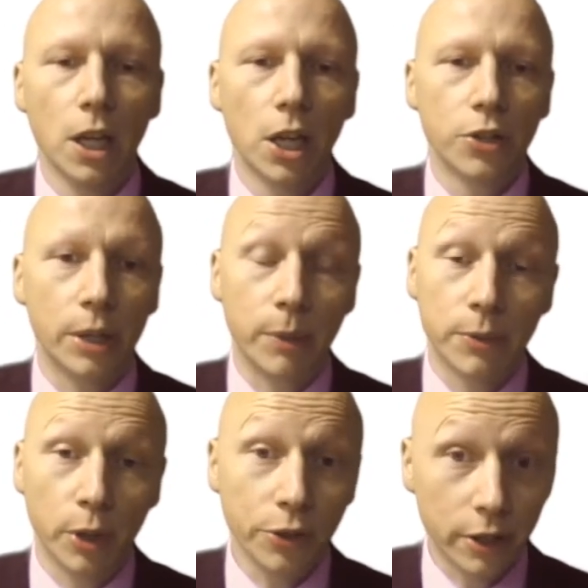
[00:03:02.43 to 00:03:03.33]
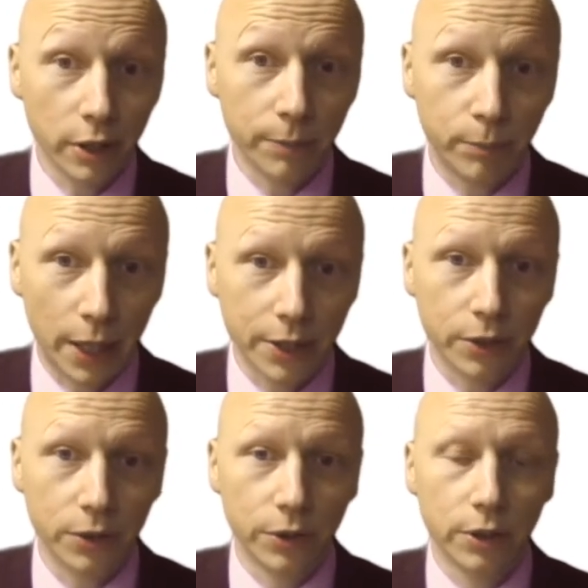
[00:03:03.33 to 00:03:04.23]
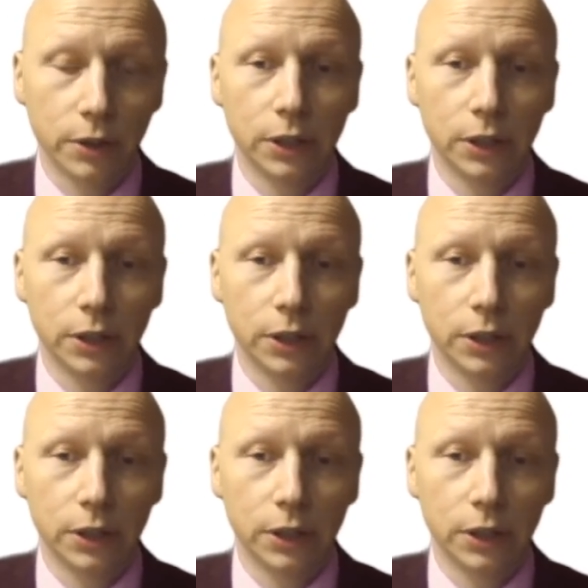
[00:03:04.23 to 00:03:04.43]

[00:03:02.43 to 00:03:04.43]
So that brings me on to the practicals.